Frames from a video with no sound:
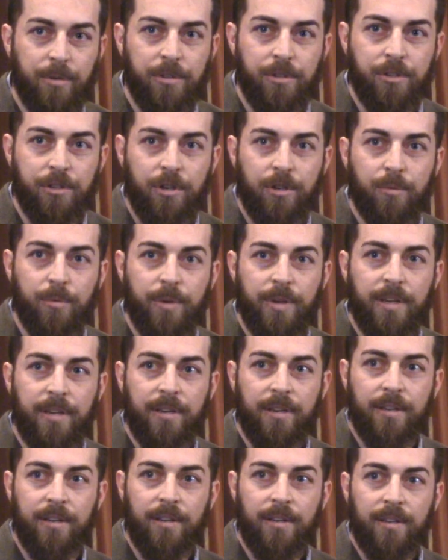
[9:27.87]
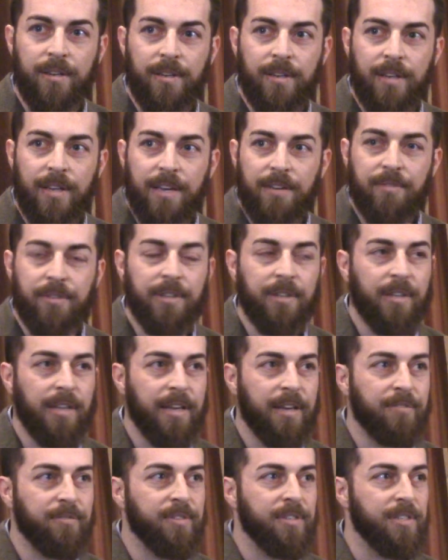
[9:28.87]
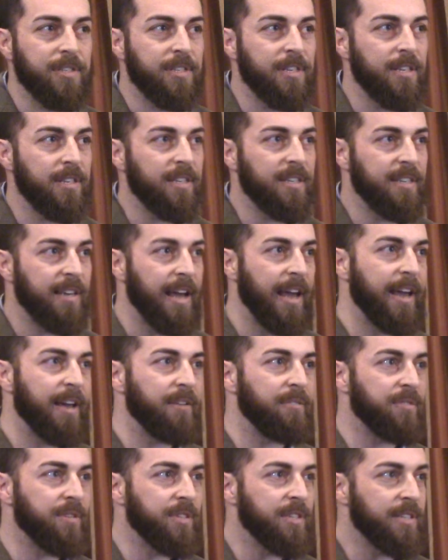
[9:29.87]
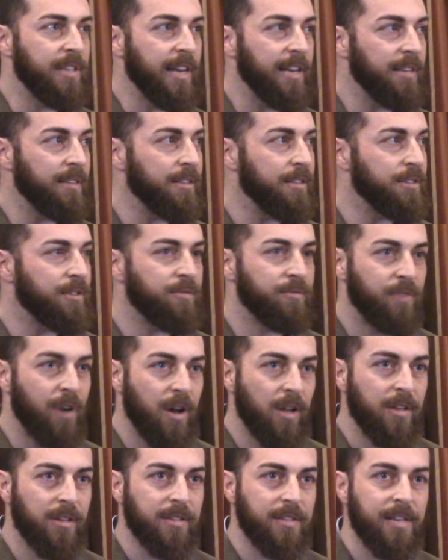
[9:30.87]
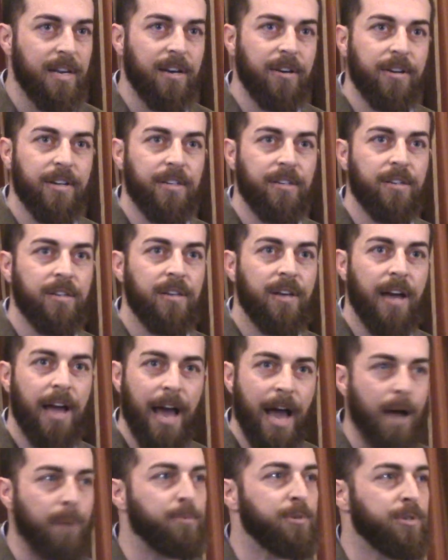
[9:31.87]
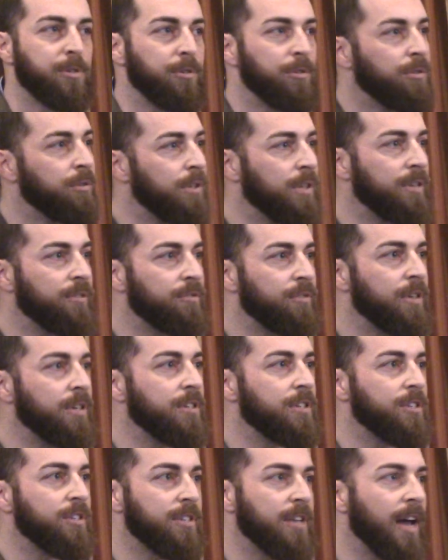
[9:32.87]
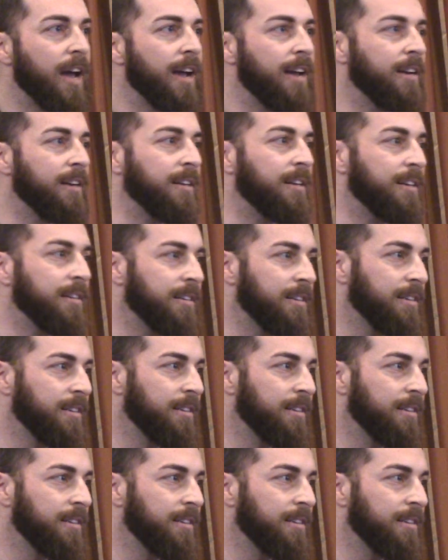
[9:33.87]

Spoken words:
And should we even live to see the day of a stateless, voluntary, absolutely free society,